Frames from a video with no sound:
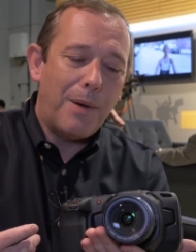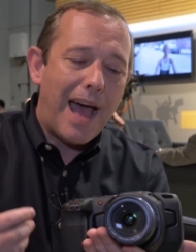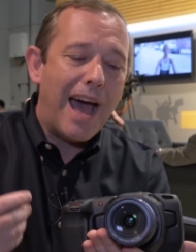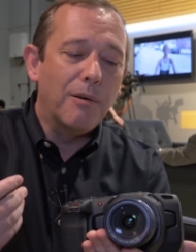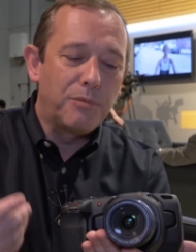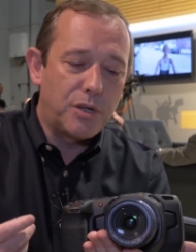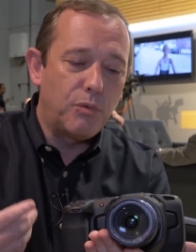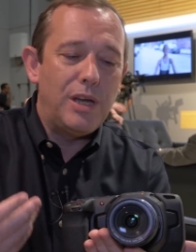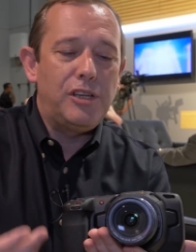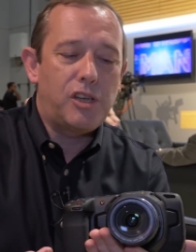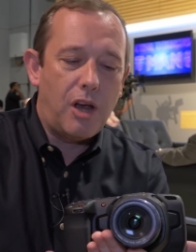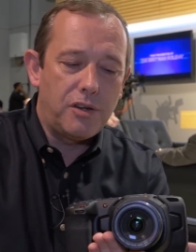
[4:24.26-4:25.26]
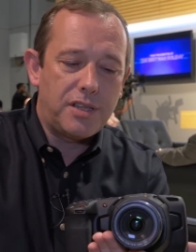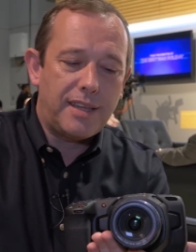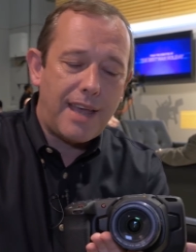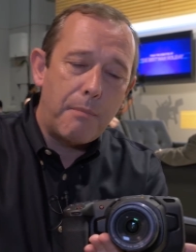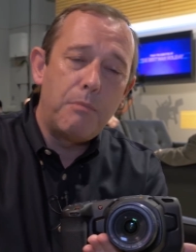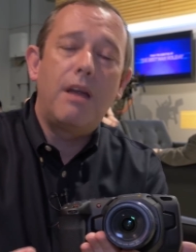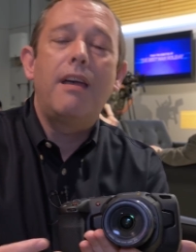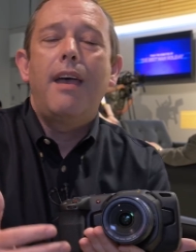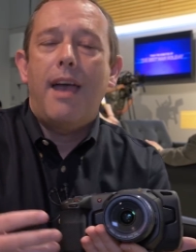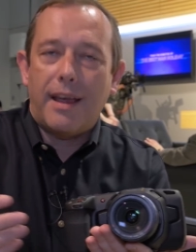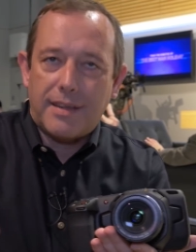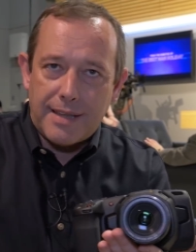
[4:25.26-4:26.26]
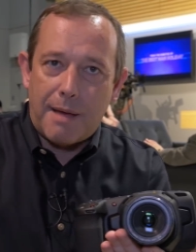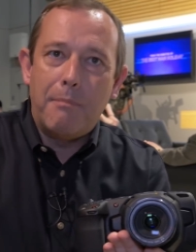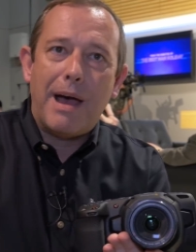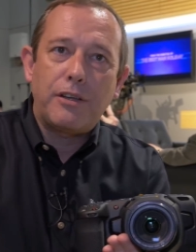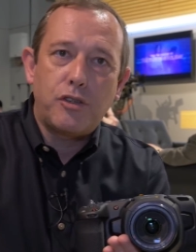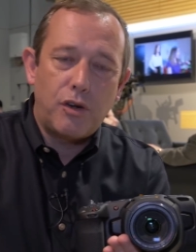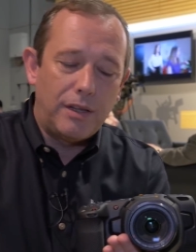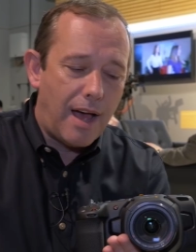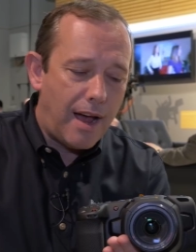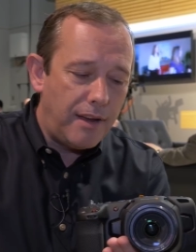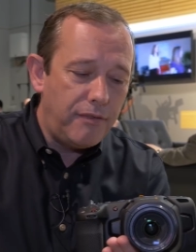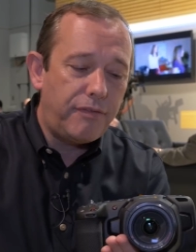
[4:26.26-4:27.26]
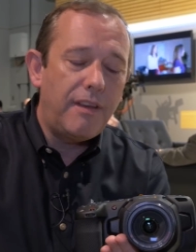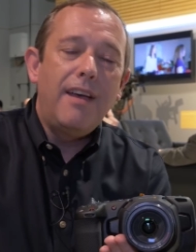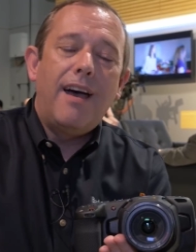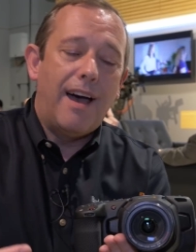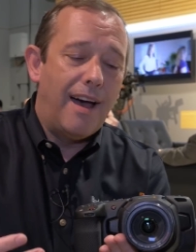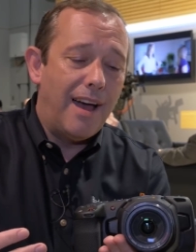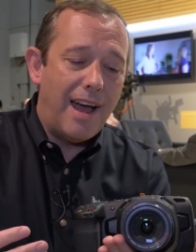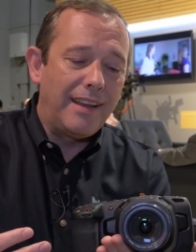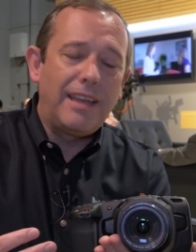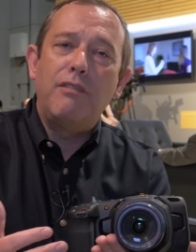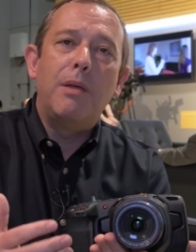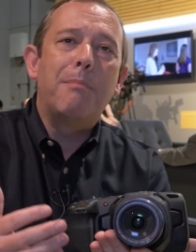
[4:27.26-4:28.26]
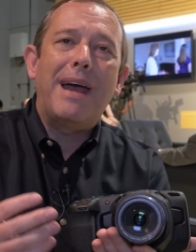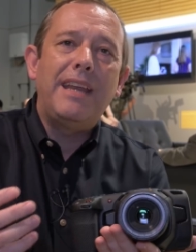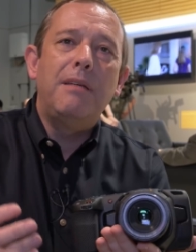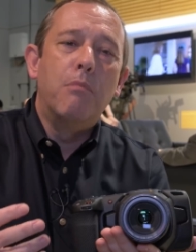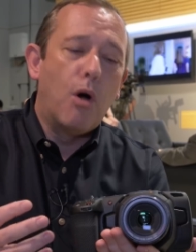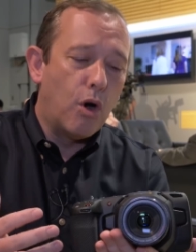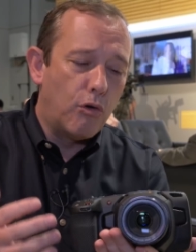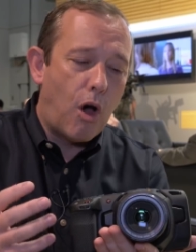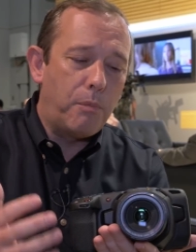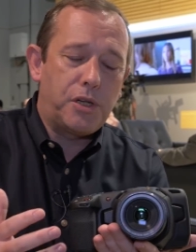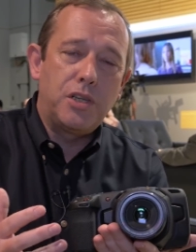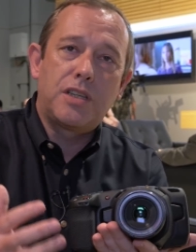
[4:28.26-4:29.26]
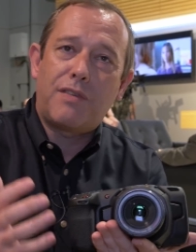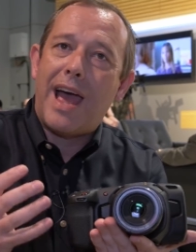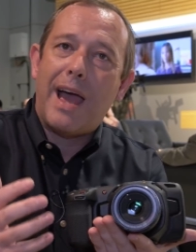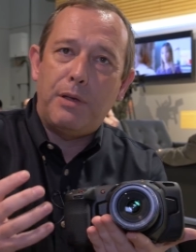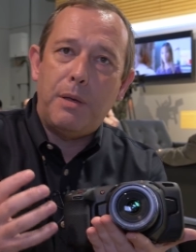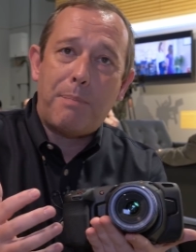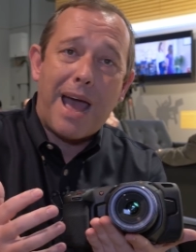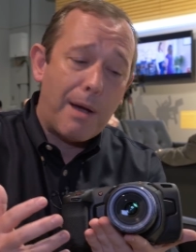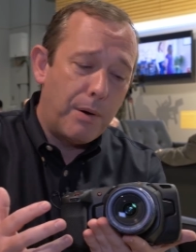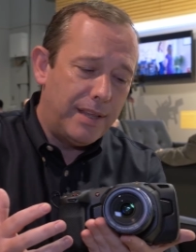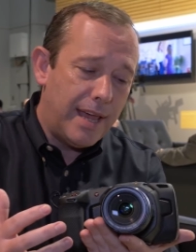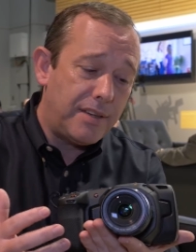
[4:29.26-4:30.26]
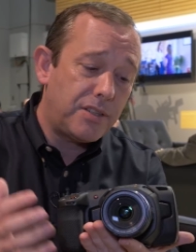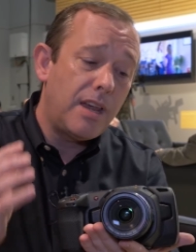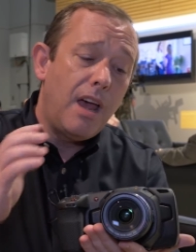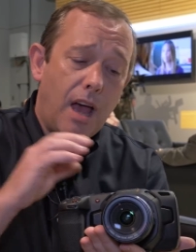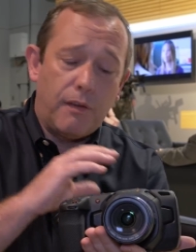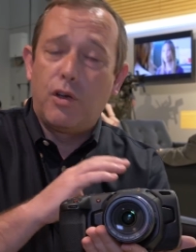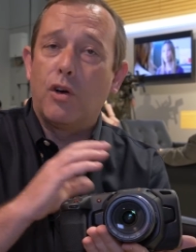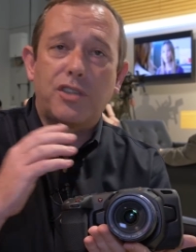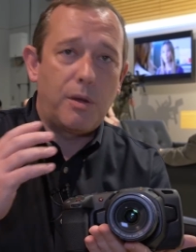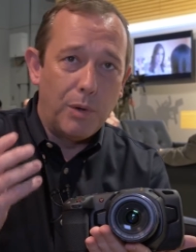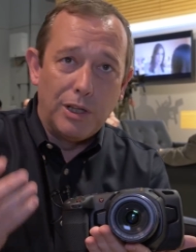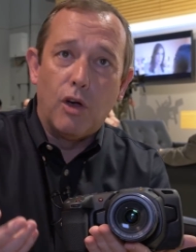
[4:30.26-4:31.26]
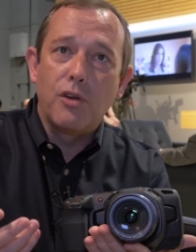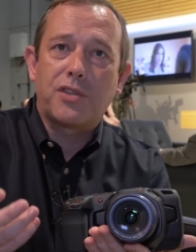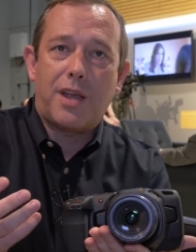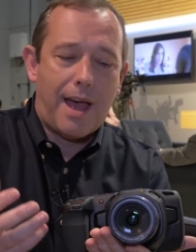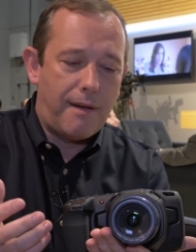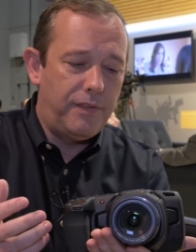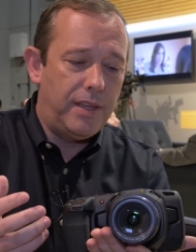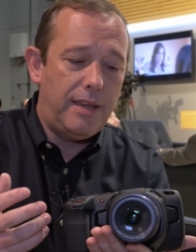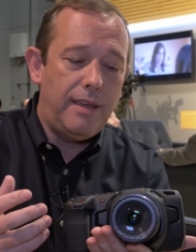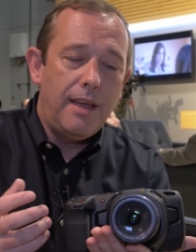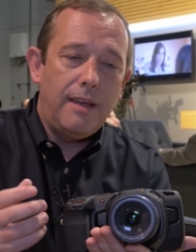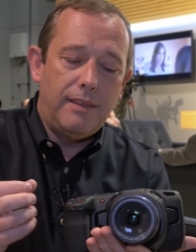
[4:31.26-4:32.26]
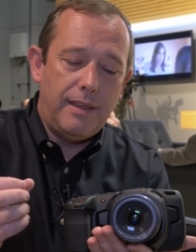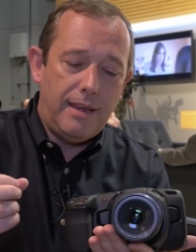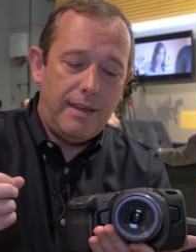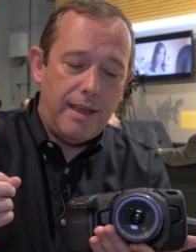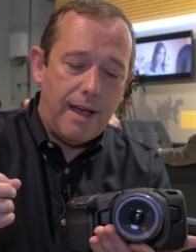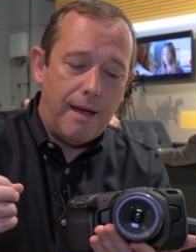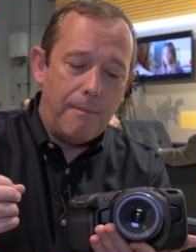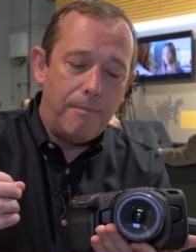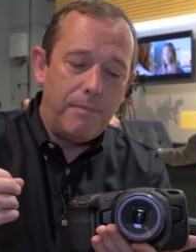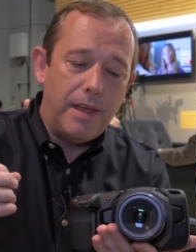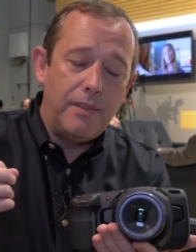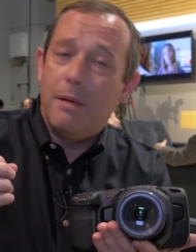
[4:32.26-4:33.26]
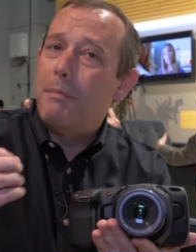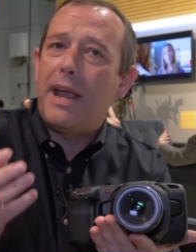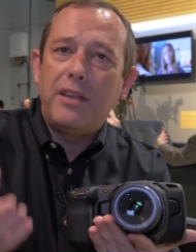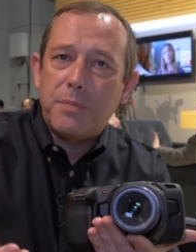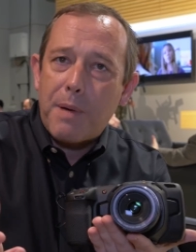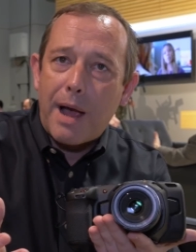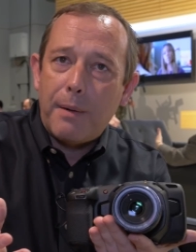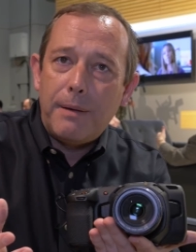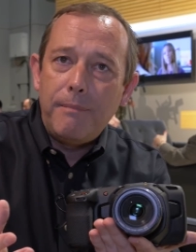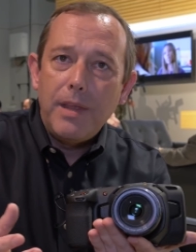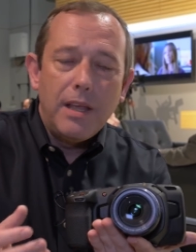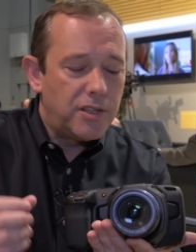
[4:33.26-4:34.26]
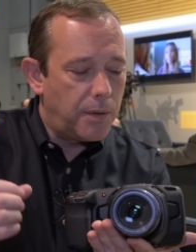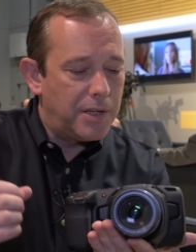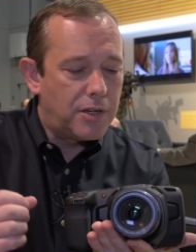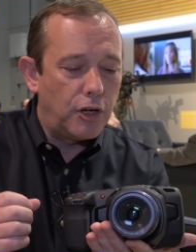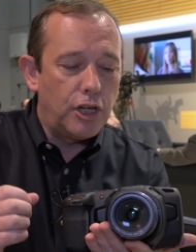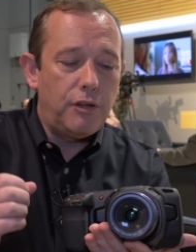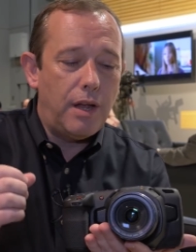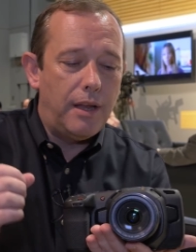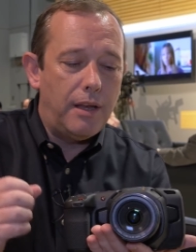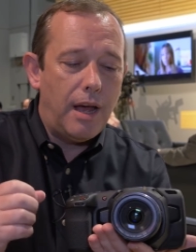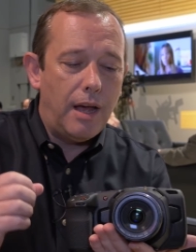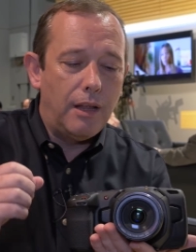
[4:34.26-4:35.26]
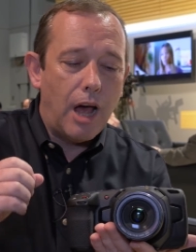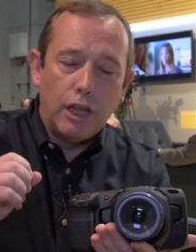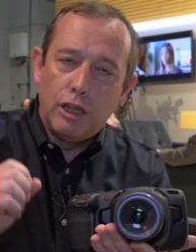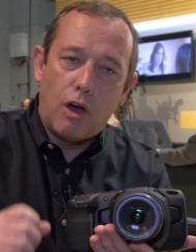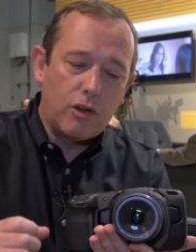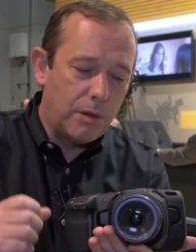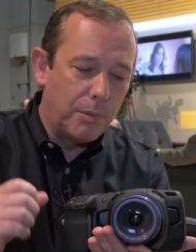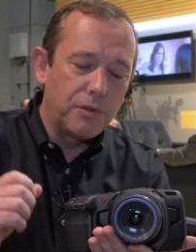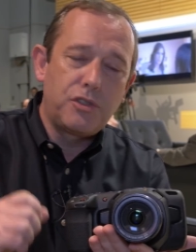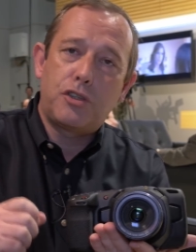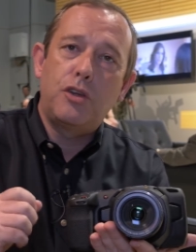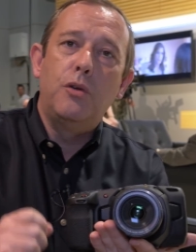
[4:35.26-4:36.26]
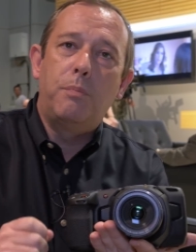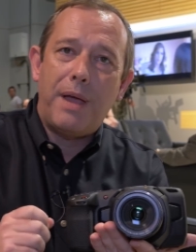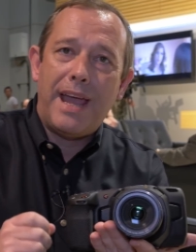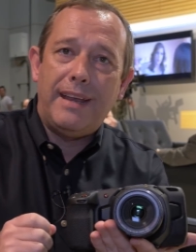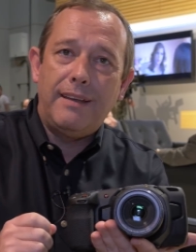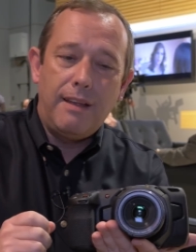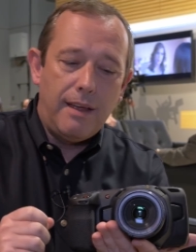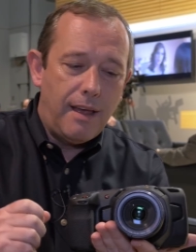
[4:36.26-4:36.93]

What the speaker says: help to recharge the camera, extend battery life, and give you many more options for how you power this. Of course, it will also have the mains power, so it's got a lockable 2-pin